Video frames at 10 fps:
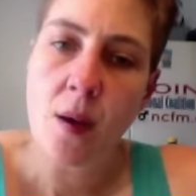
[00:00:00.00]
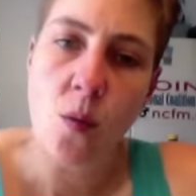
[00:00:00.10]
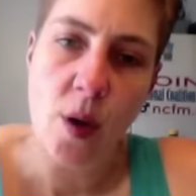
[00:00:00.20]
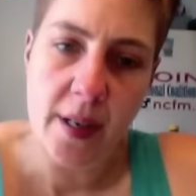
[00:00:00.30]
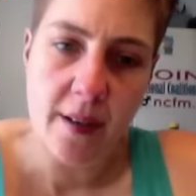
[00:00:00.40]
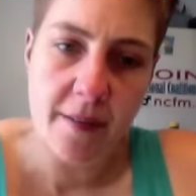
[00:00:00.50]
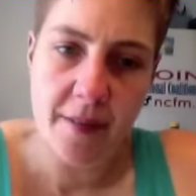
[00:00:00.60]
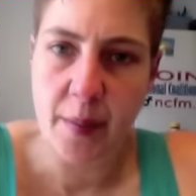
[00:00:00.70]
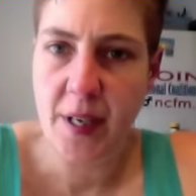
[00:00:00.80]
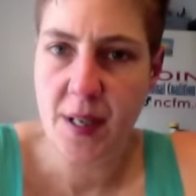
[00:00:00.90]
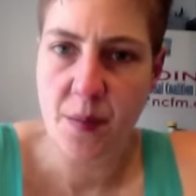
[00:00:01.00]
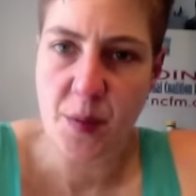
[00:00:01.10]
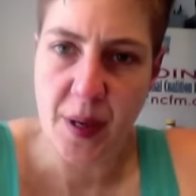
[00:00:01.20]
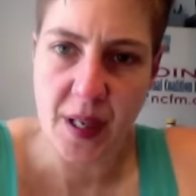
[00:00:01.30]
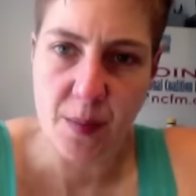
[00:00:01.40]
One of feminism's
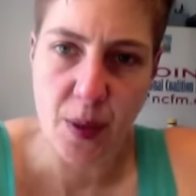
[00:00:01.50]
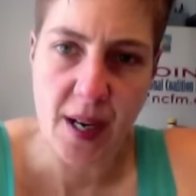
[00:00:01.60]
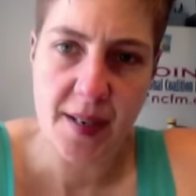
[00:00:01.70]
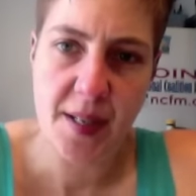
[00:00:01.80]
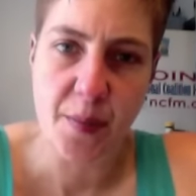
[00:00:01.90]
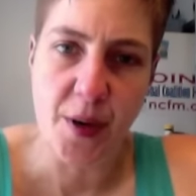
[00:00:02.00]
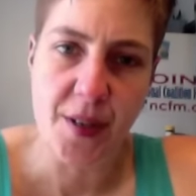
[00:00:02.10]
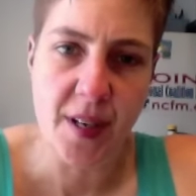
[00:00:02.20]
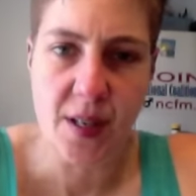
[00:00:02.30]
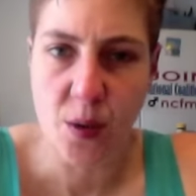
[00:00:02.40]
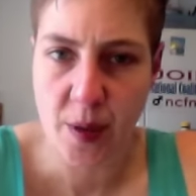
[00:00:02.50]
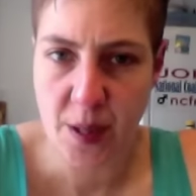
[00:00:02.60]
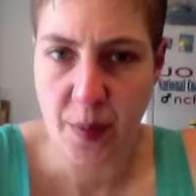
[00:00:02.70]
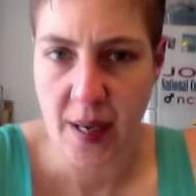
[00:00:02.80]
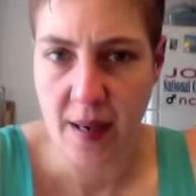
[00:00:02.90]
biggest blind spots has
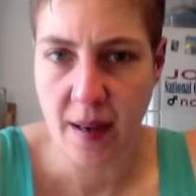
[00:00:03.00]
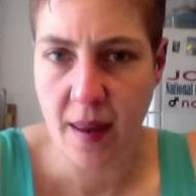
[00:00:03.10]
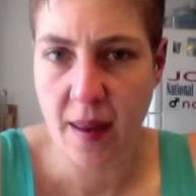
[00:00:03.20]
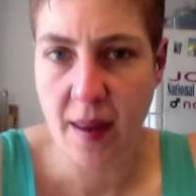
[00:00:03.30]
always been